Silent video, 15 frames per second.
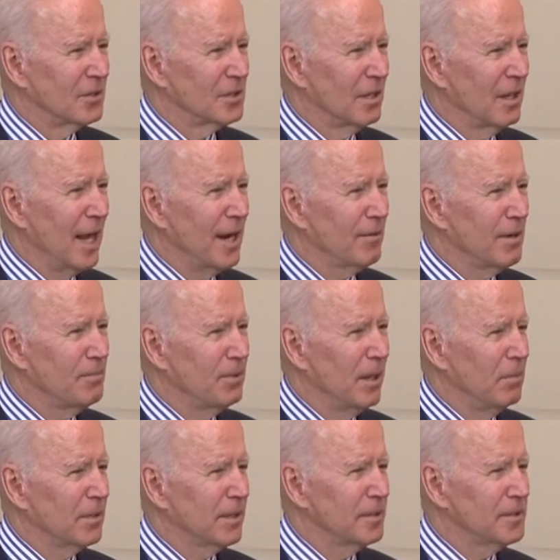a lot of
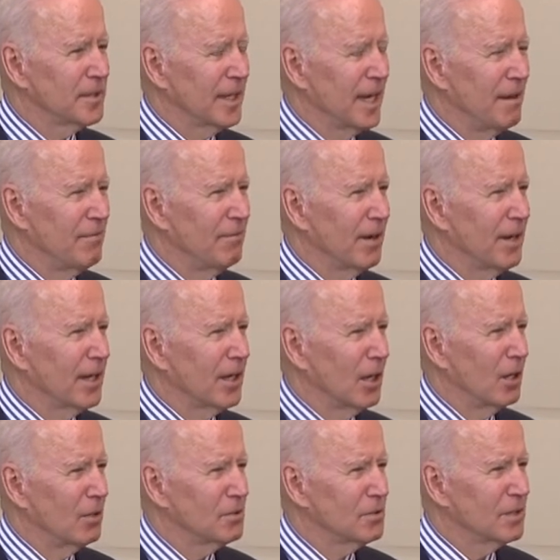Republicans that came very
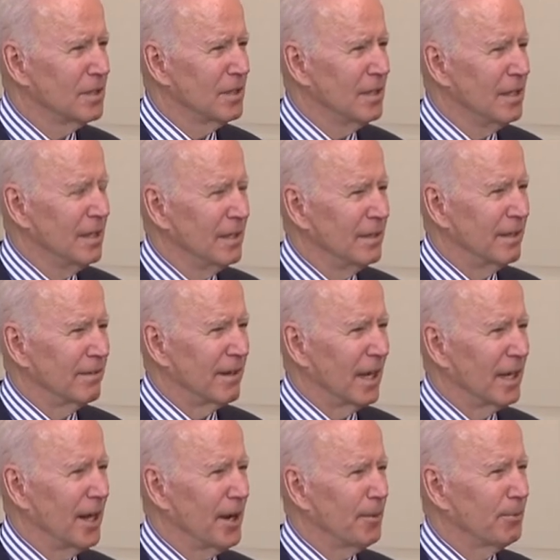close. They've got
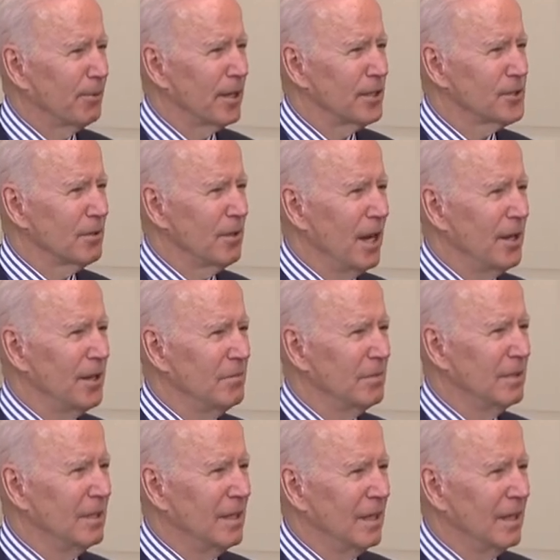a lot of pressure on
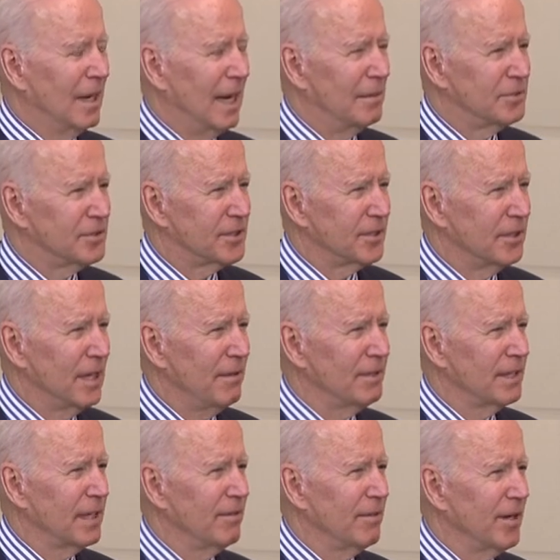them. I'm still
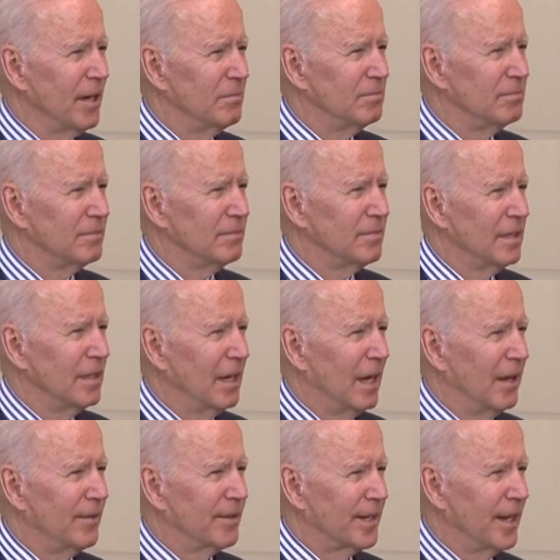haven't given up.
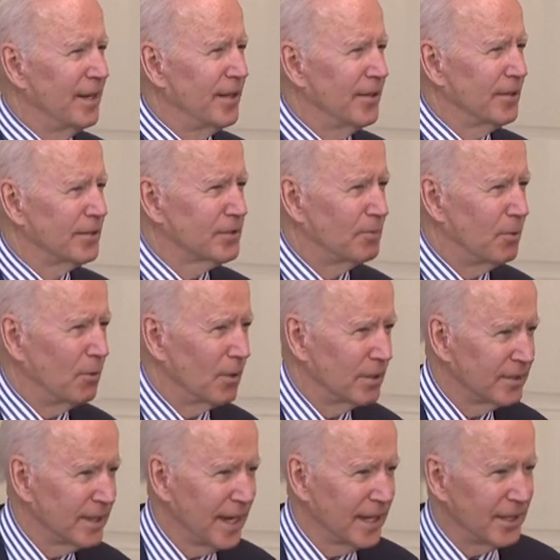I'm getting their support.
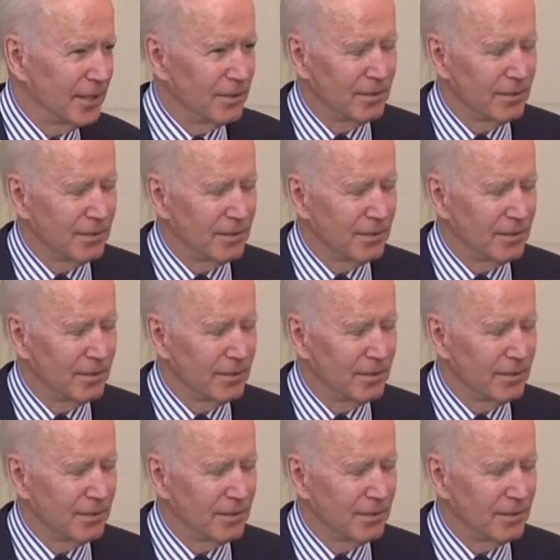Thank you.